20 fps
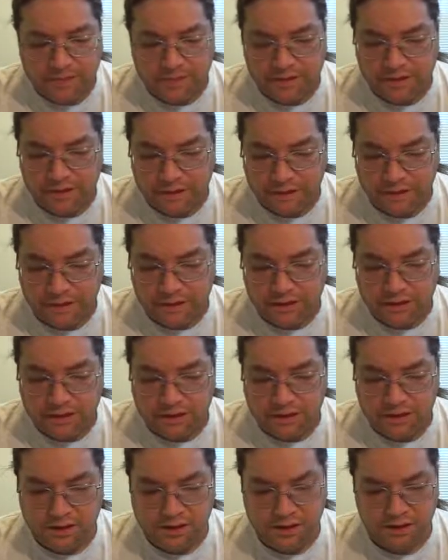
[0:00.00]
know. Uh,
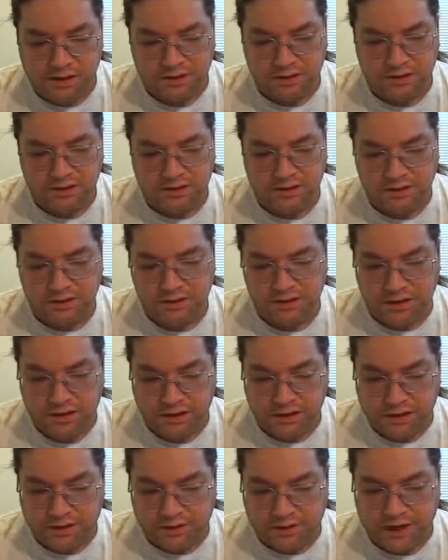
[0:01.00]

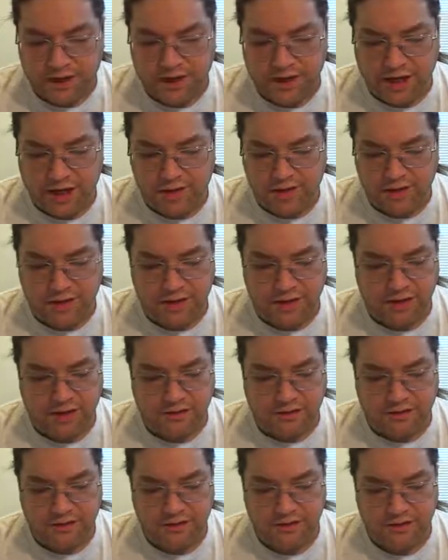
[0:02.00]
Right now they're
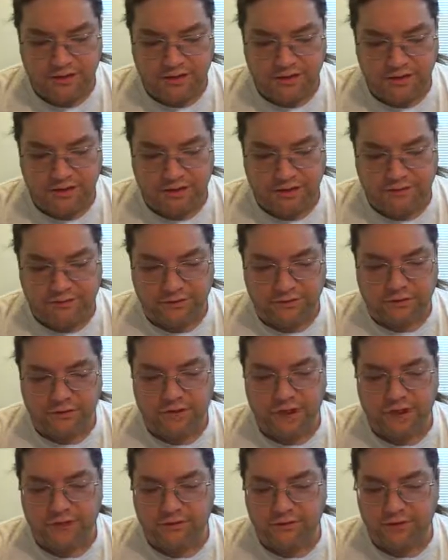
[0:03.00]
in they're in uh,
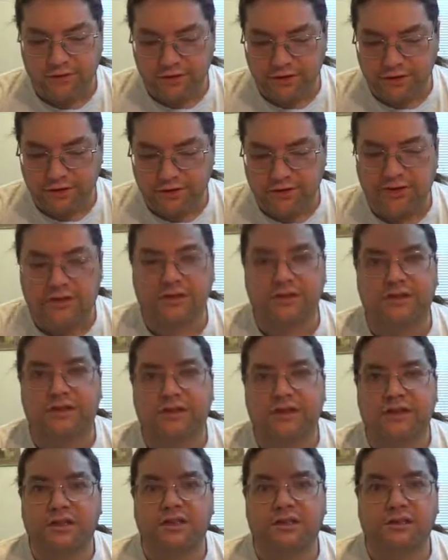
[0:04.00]
Philadelphia, New York, and,
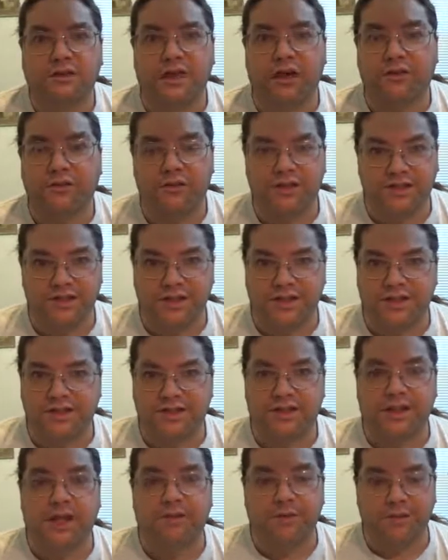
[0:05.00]
and other
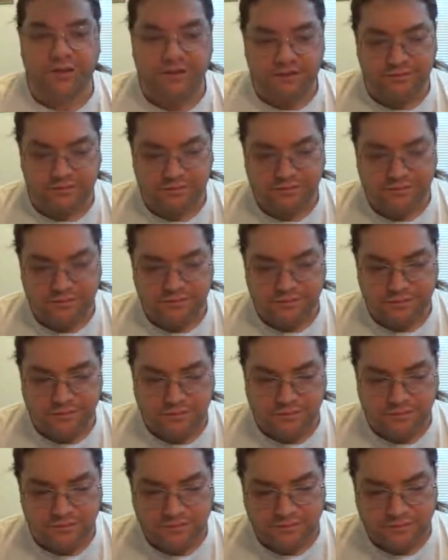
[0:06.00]
cities coming.
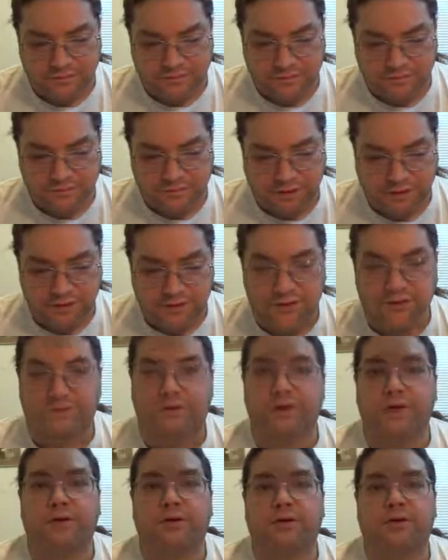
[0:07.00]
And there's a
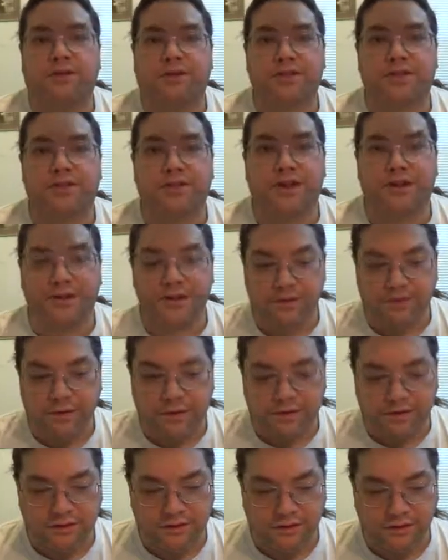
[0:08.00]
video on their side as
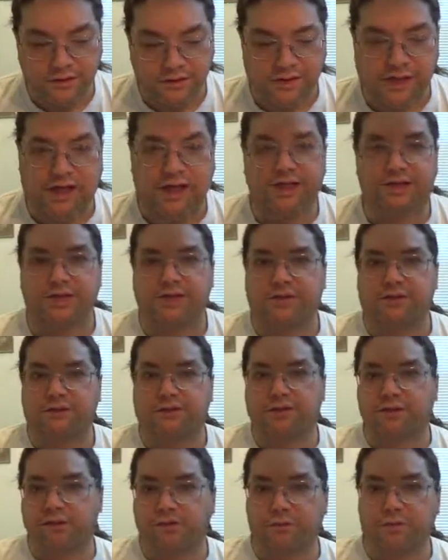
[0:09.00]
well. So the guy sitting there with
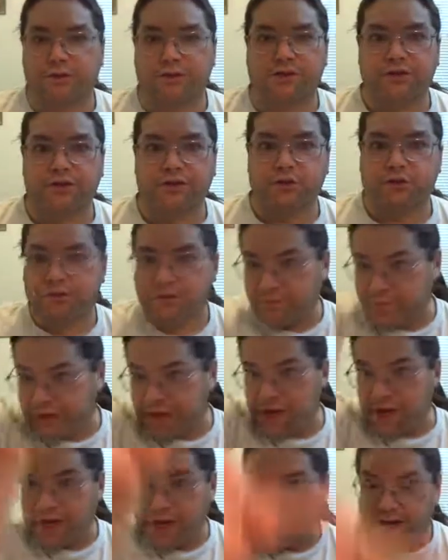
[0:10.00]
the low remote control, the
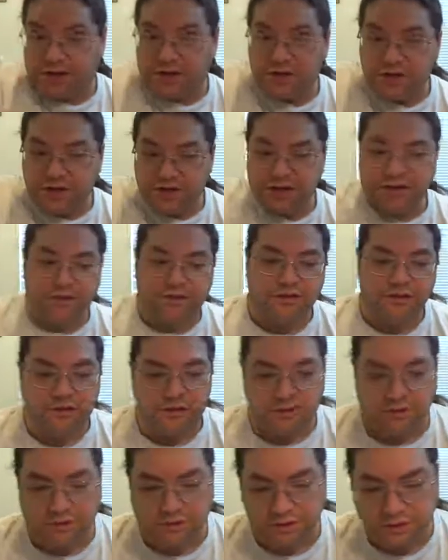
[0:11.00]
banner hanging underneath the
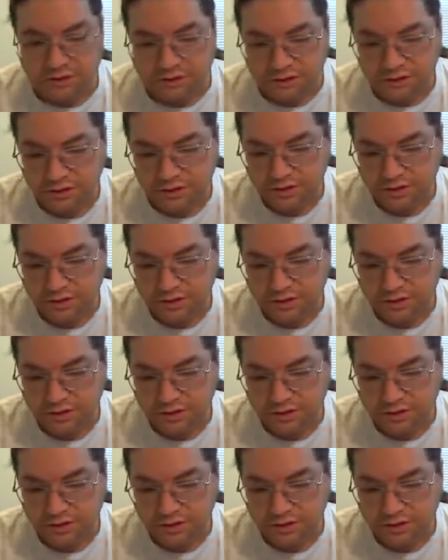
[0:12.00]
drone,